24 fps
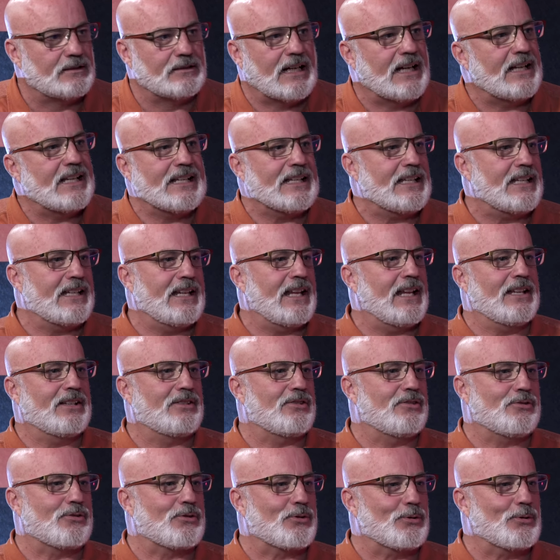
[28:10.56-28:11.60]
I didn't get
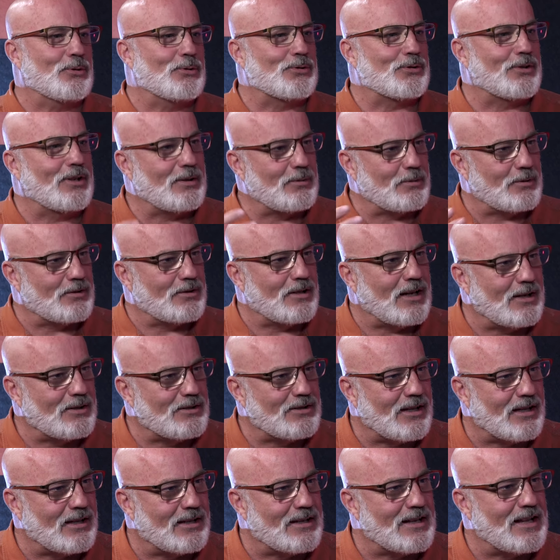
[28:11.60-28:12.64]
A's in school, so I'd
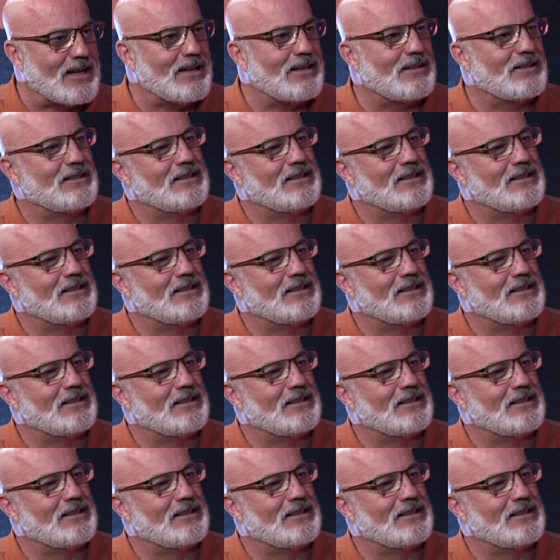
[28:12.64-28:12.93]
take an A.